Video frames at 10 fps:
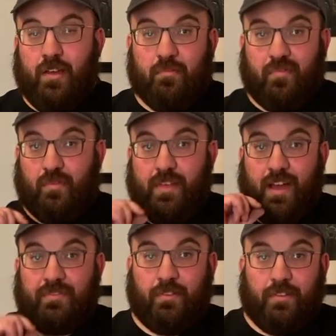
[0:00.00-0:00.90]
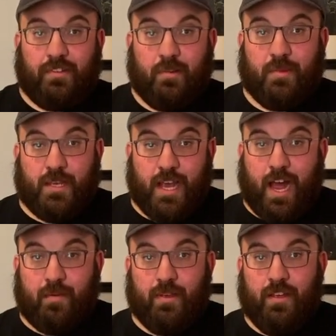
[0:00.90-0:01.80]
Before you have to listen to me
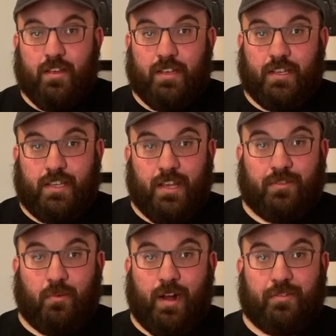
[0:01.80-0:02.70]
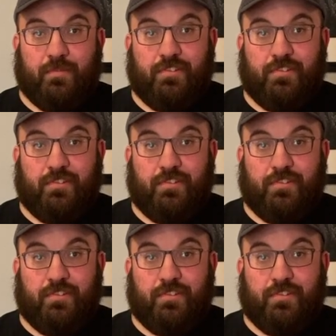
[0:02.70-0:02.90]
yet, get to watch me